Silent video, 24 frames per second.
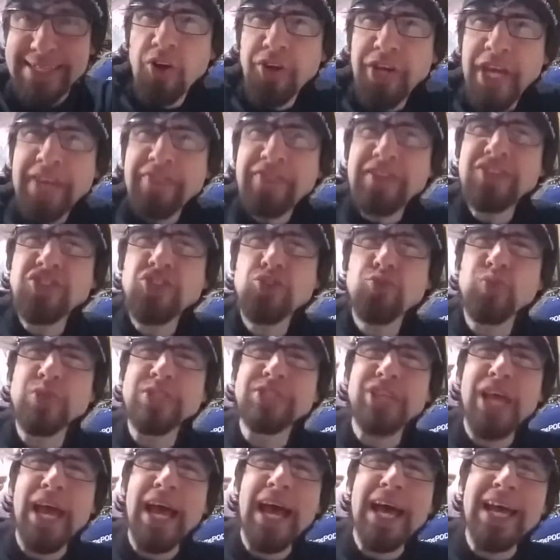Okay, this
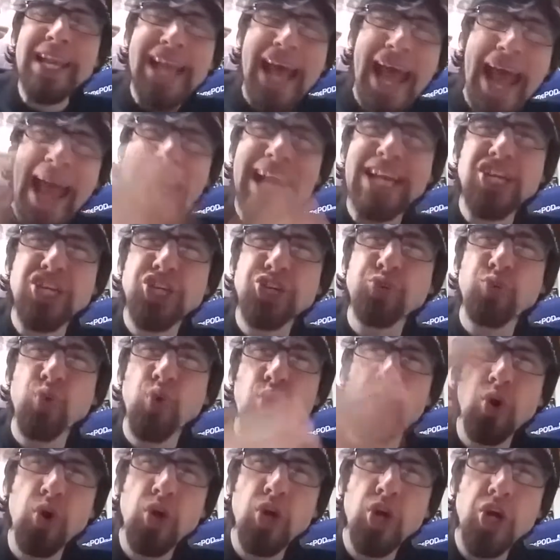was an
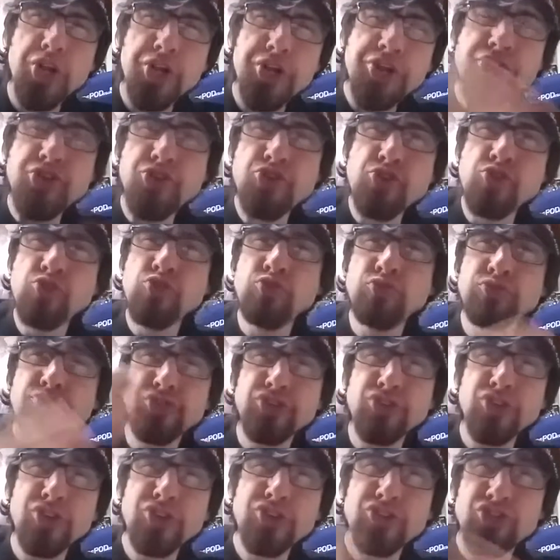actual
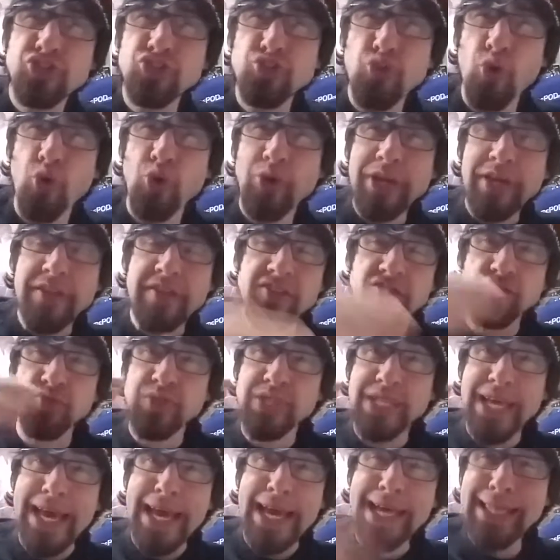news story. This
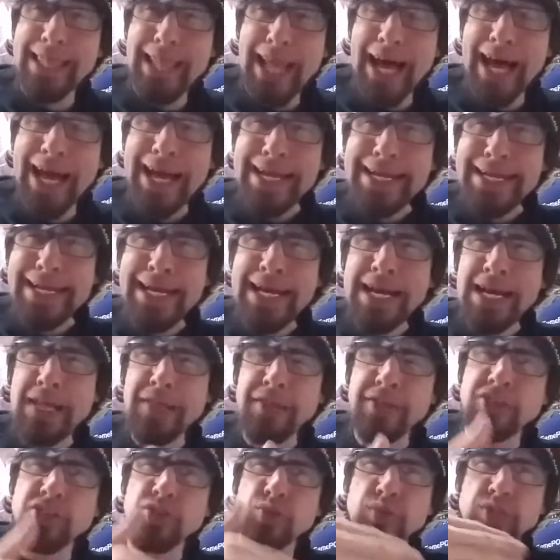was a headline.
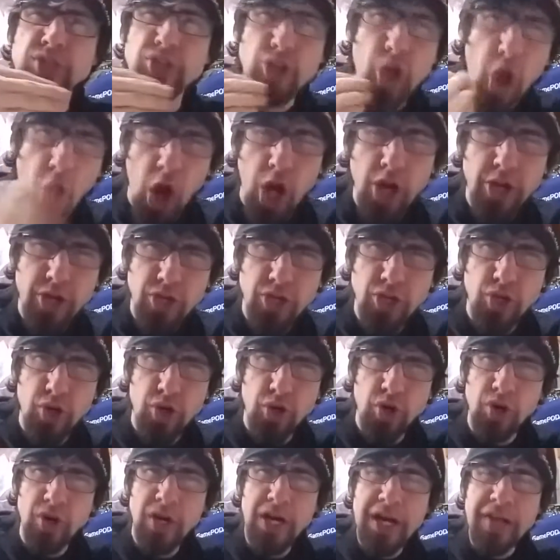This was an
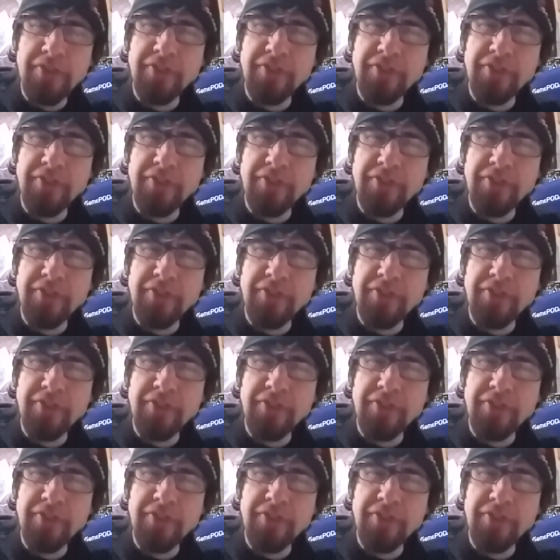article.